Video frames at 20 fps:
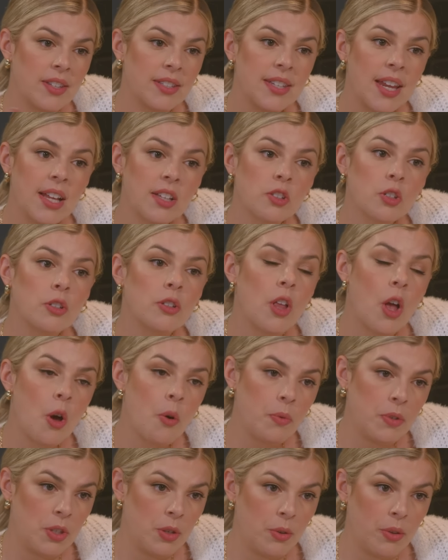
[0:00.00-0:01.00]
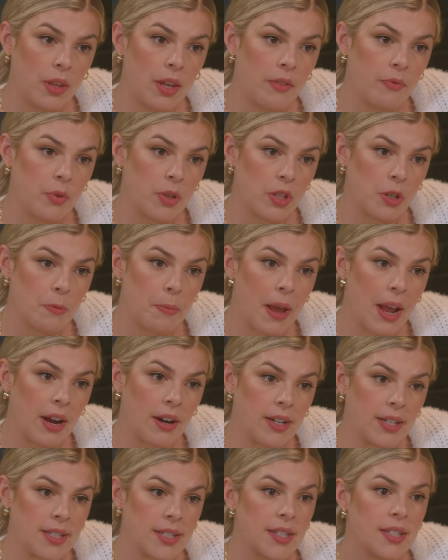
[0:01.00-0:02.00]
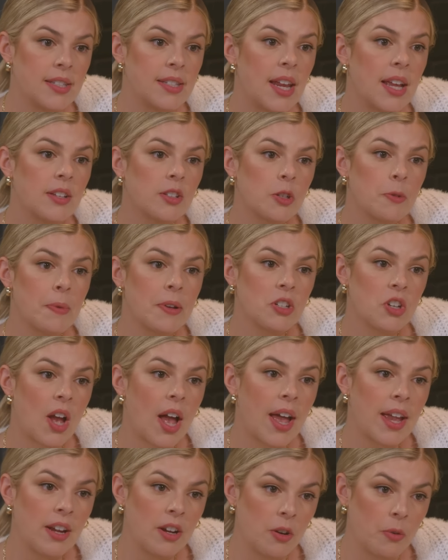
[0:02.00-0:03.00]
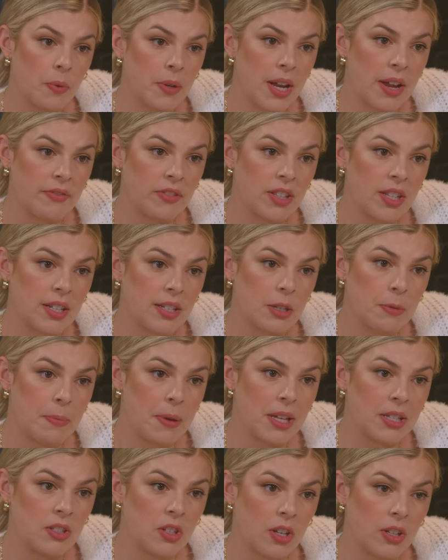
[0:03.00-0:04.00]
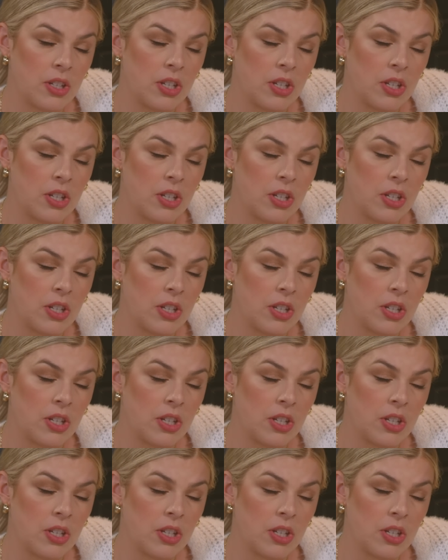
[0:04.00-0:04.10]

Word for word: The yeah. stakes are low when you live with yeah. your parents. The stakes mm-hmm. are much higher when everything depends yep.